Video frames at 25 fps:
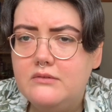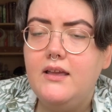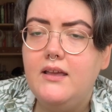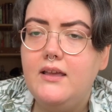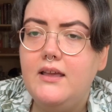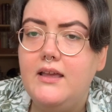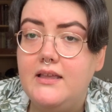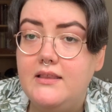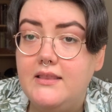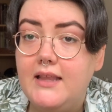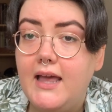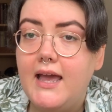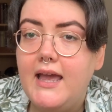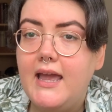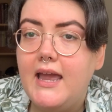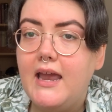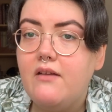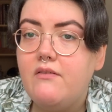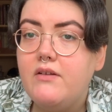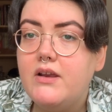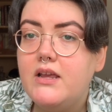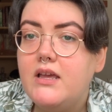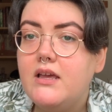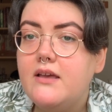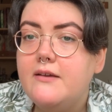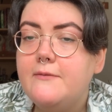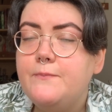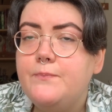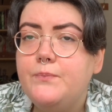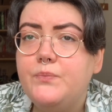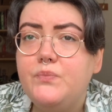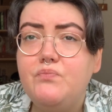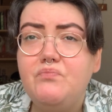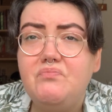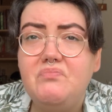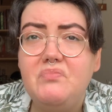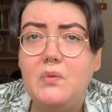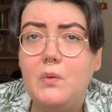in that area.
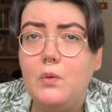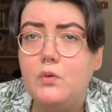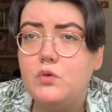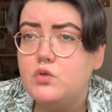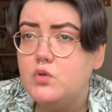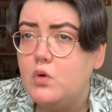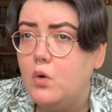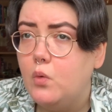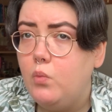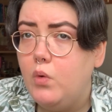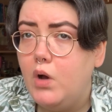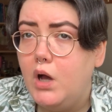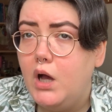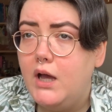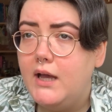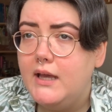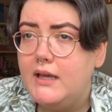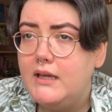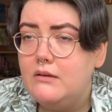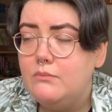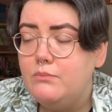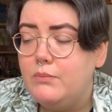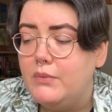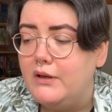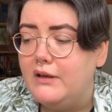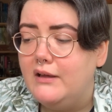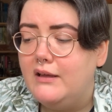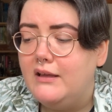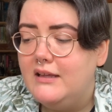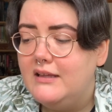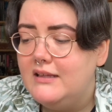Not sure why, but